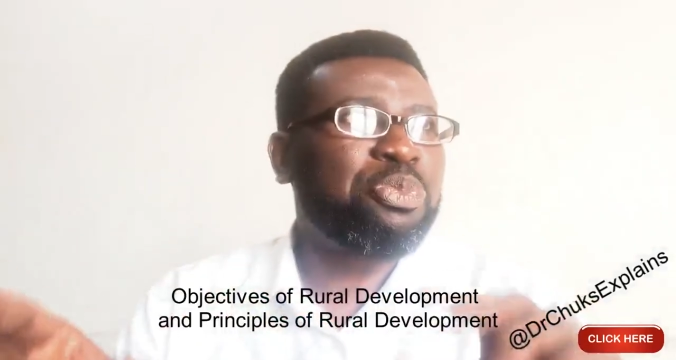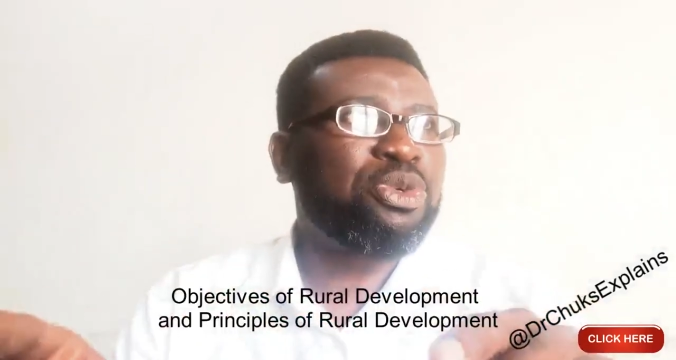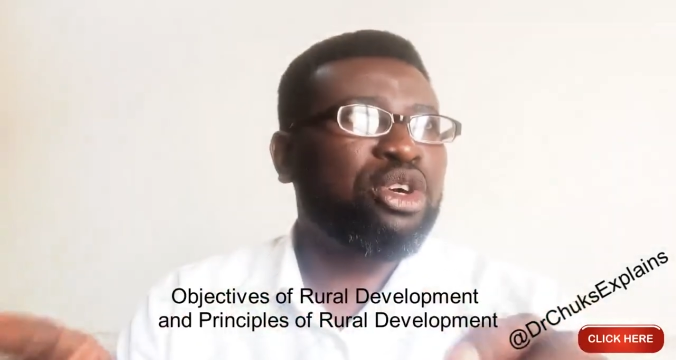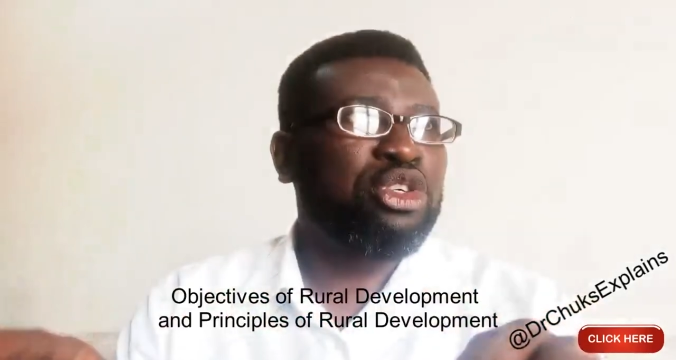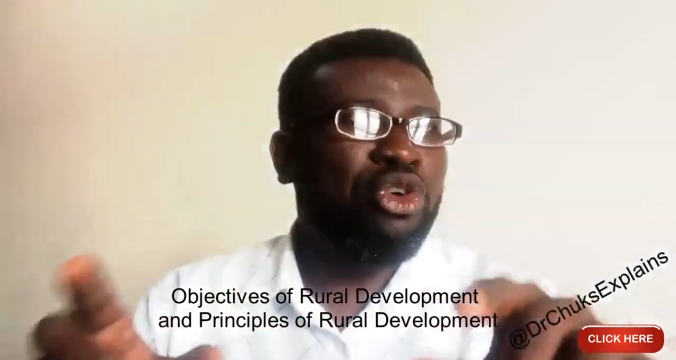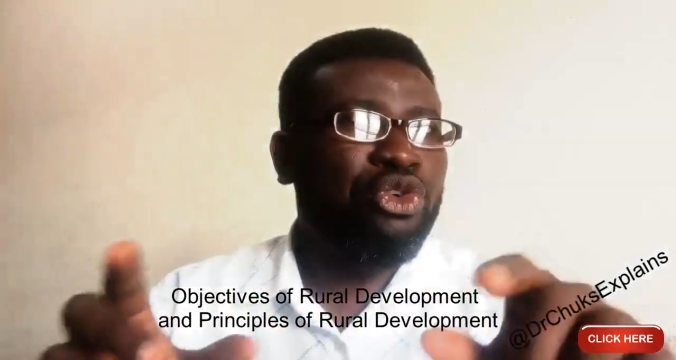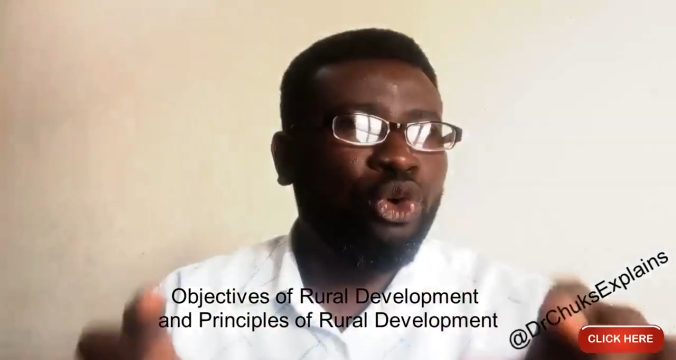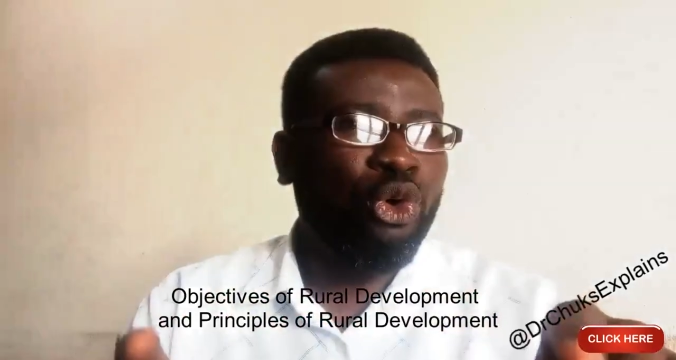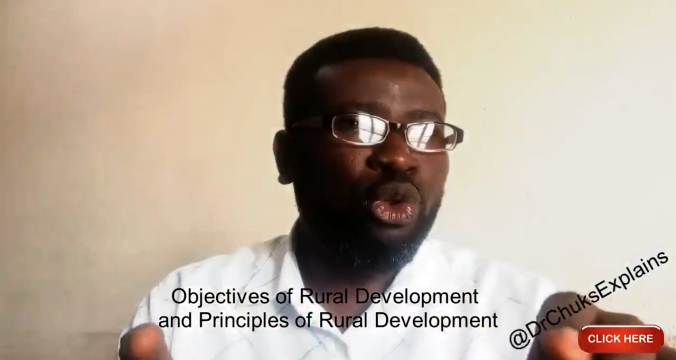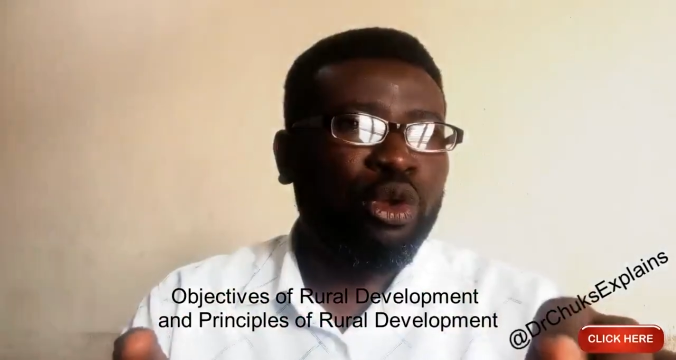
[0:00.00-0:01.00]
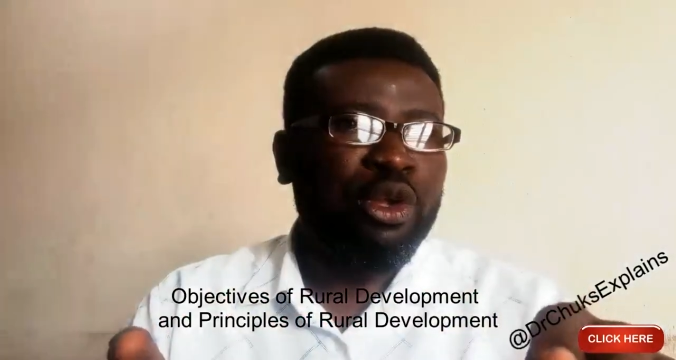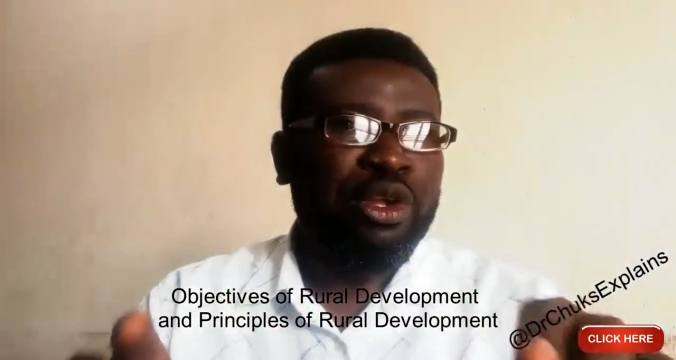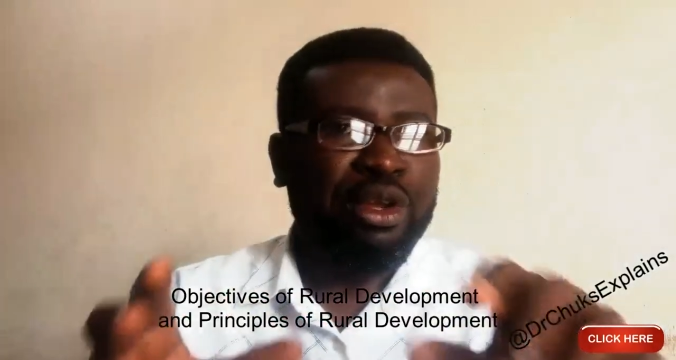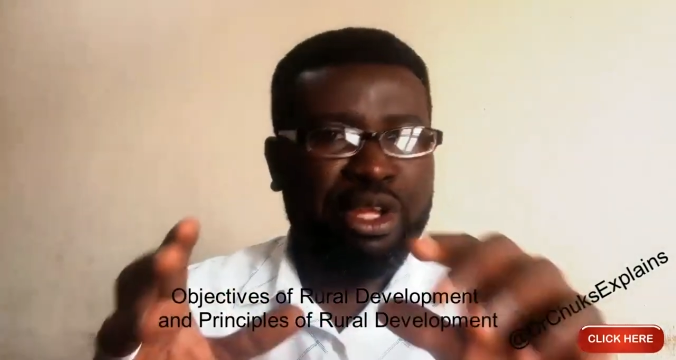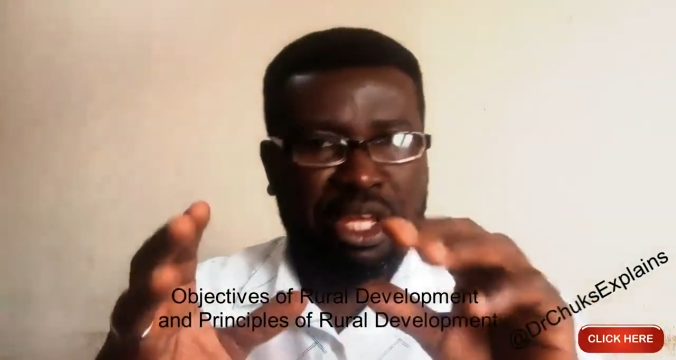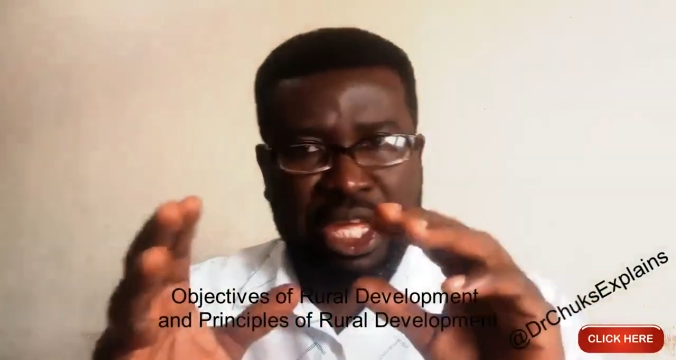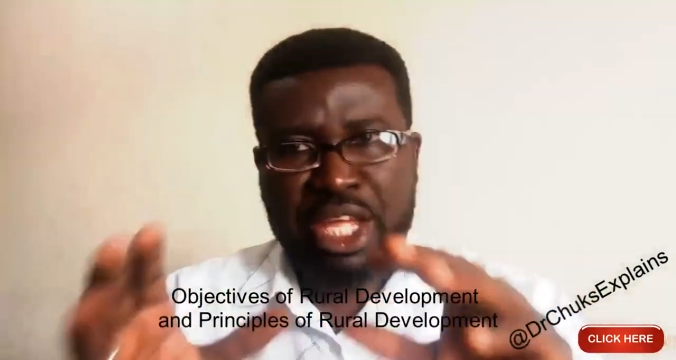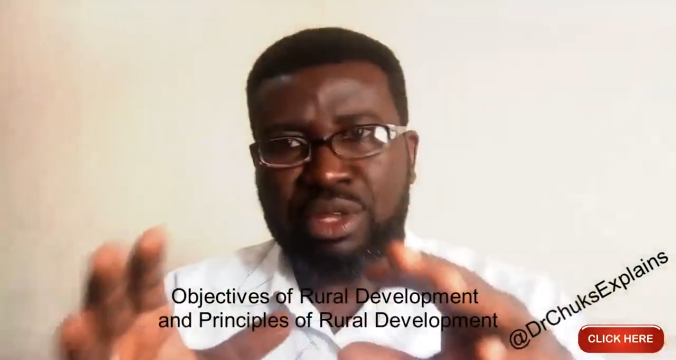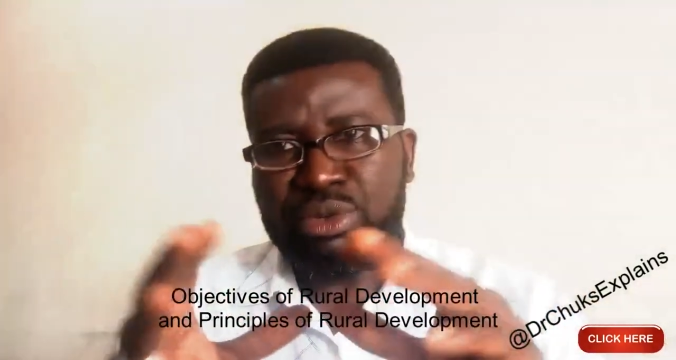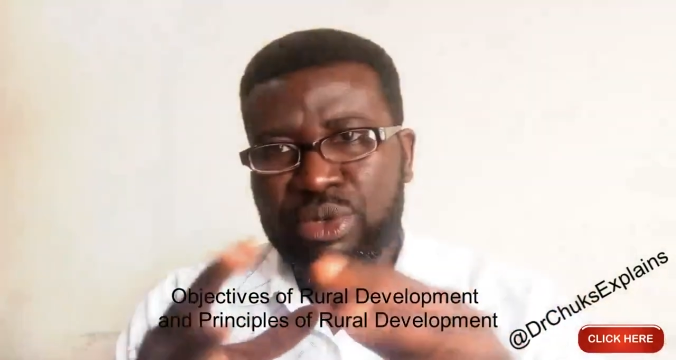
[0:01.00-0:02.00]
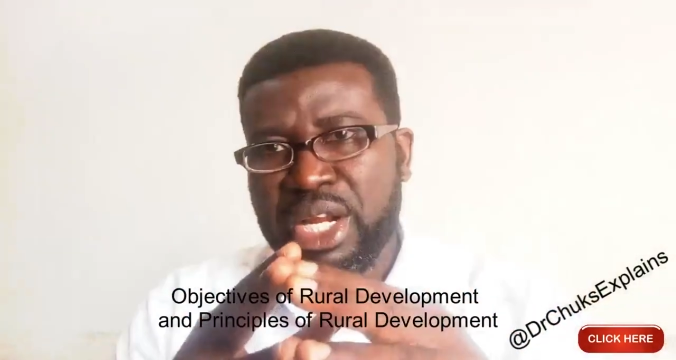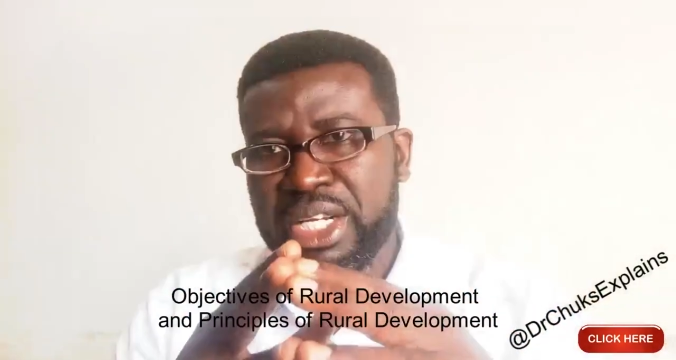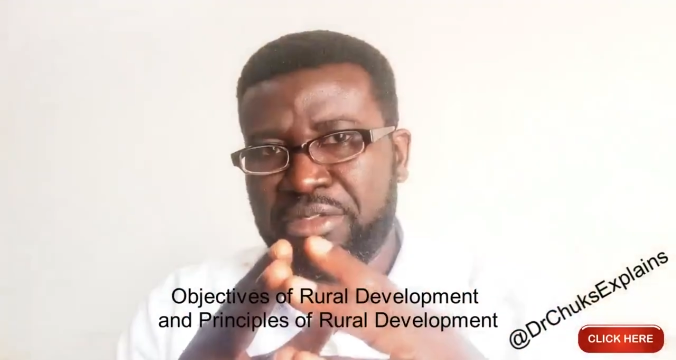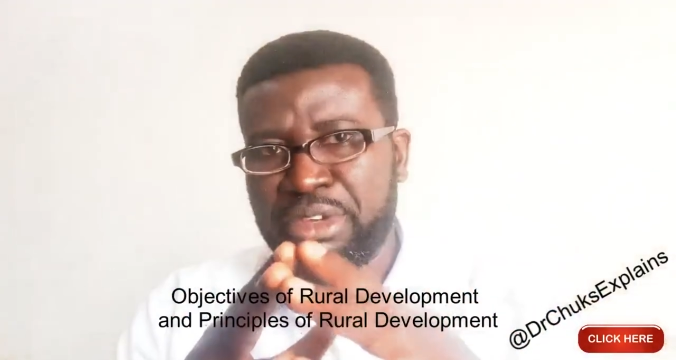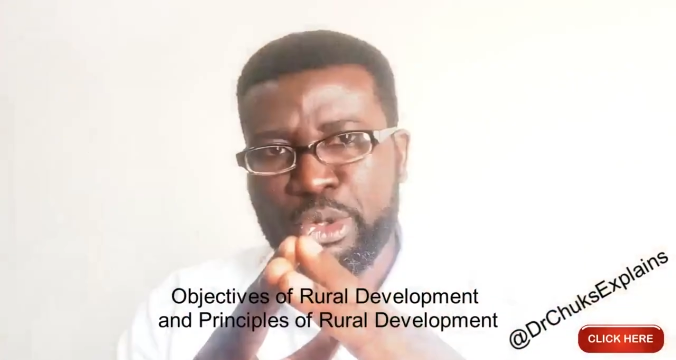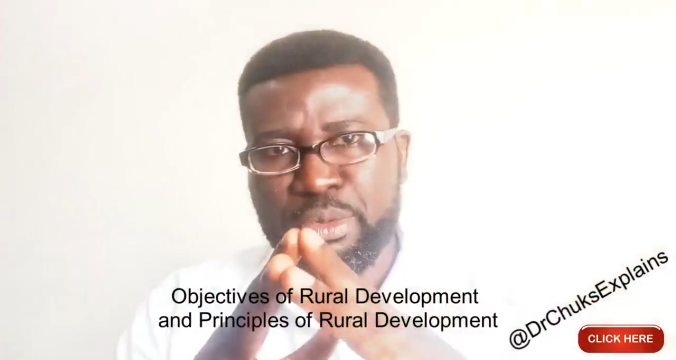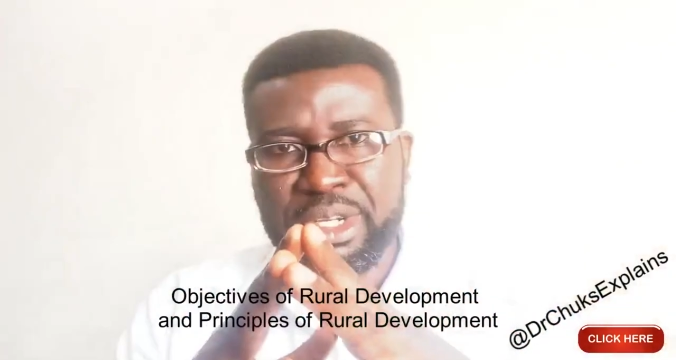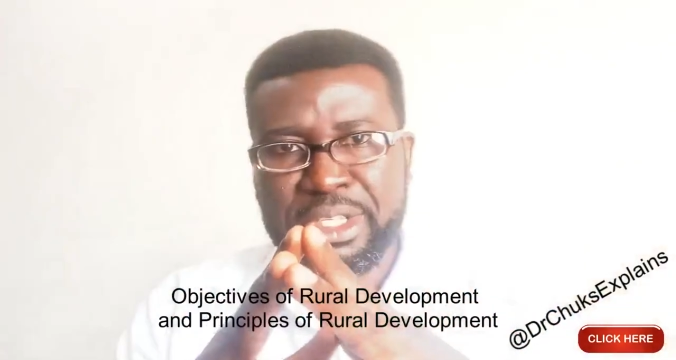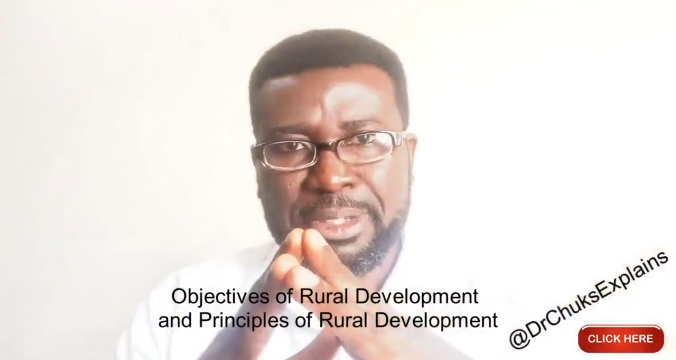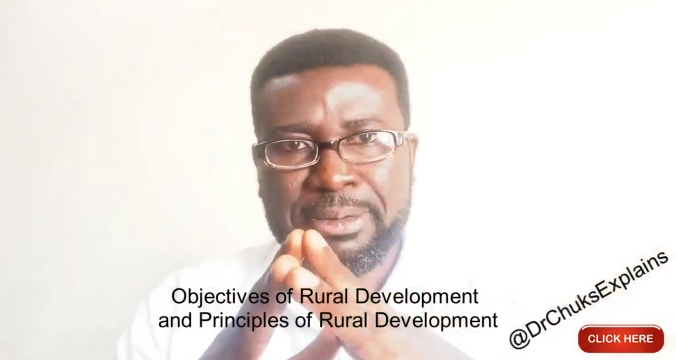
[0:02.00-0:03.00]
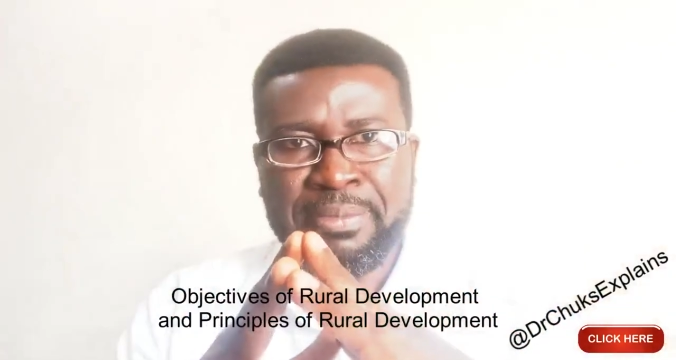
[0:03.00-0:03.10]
production role in rural development.